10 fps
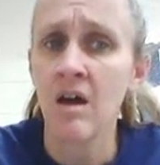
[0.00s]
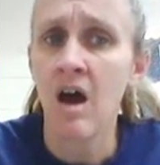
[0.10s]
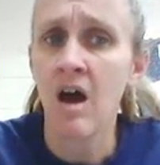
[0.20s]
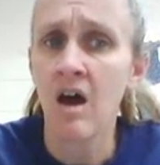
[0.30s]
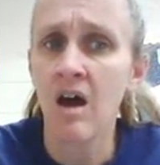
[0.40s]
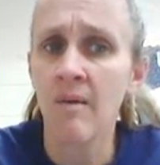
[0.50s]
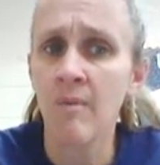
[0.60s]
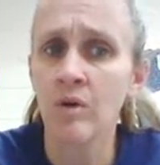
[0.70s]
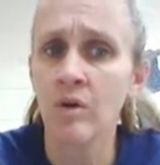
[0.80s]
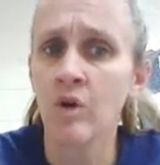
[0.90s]

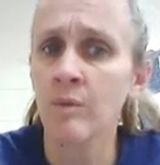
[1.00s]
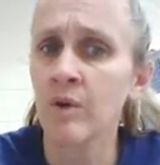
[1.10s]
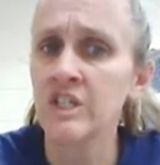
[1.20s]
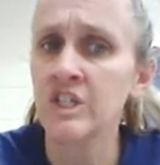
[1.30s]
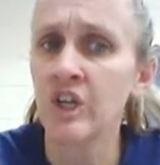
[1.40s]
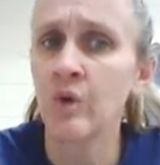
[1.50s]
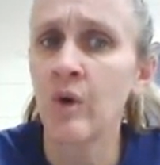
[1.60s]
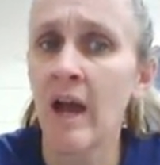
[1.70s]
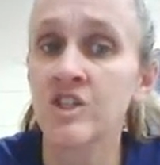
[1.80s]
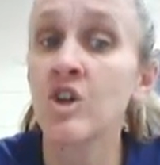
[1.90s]
or a corporation who
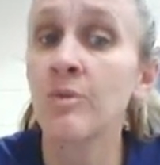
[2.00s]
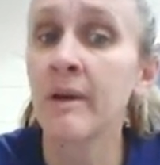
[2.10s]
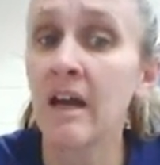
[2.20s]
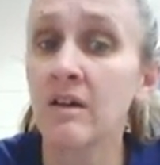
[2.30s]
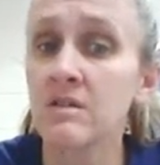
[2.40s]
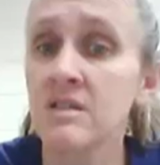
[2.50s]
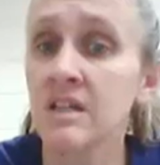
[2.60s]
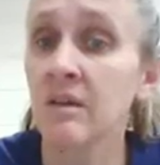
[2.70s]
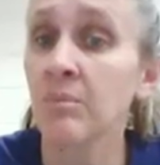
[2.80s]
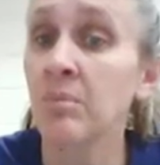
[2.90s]
has nobody else to
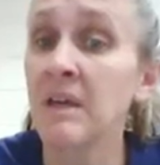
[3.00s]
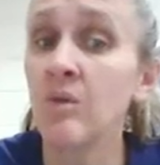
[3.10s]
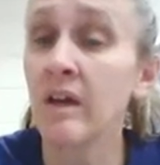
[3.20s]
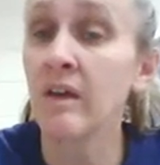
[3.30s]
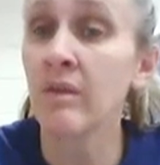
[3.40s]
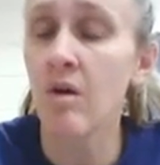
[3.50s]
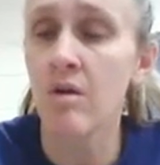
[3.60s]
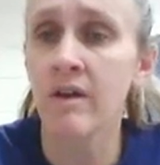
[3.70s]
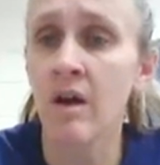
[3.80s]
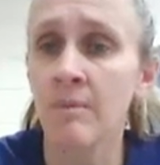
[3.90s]
compete with. All
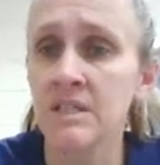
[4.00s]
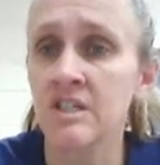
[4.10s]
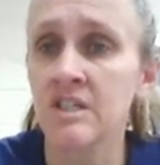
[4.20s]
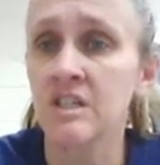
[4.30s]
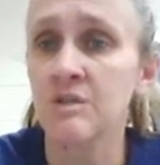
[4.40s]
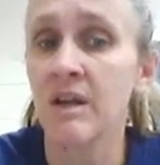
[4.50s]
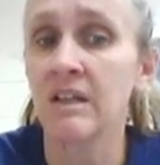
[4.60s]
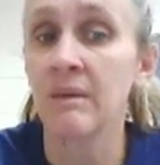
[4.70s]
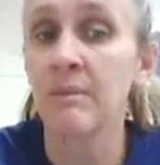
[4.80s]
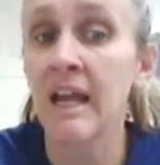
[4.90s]
the competition has been
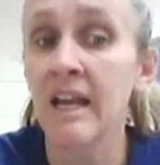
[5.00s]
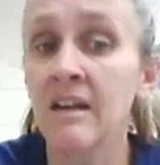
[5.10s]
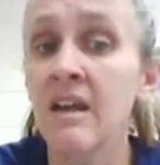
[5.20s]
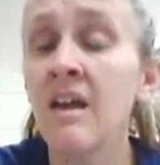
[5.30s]
eliminated.